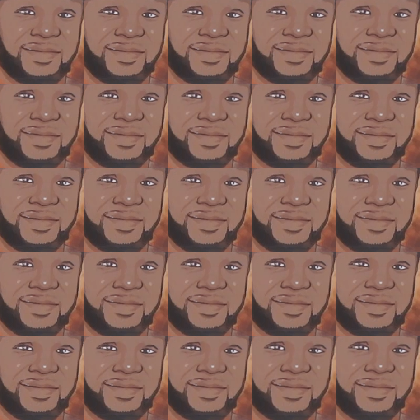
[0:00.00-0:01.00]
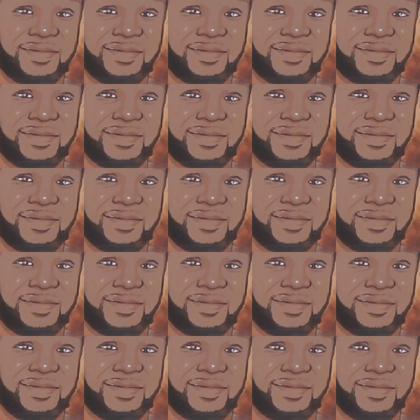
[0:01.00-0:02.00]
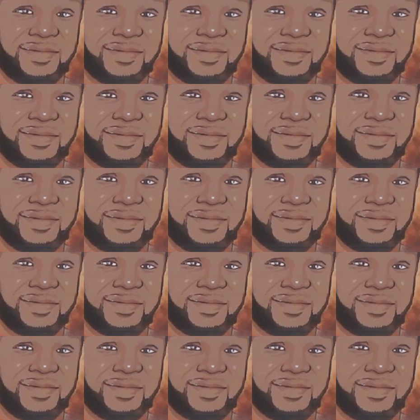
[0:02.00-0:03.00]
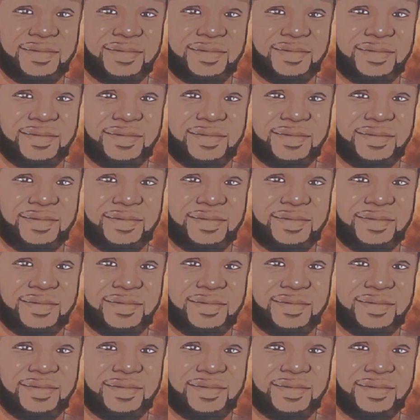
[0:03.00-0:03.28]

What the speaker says: (silent)